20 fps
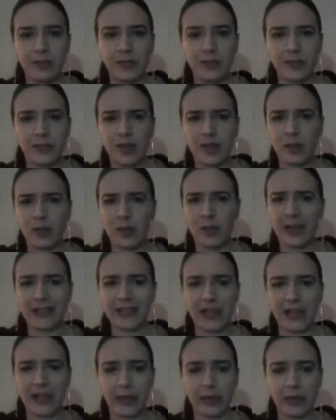
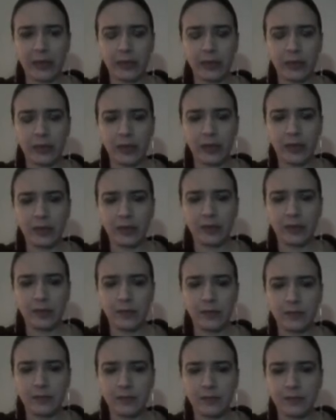
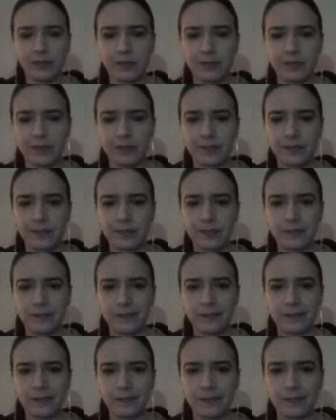
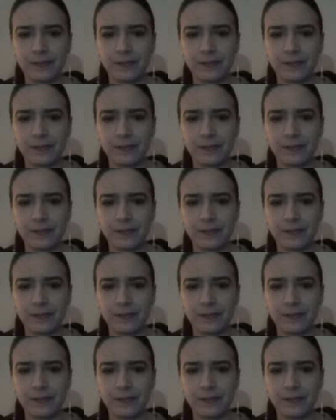[no speech]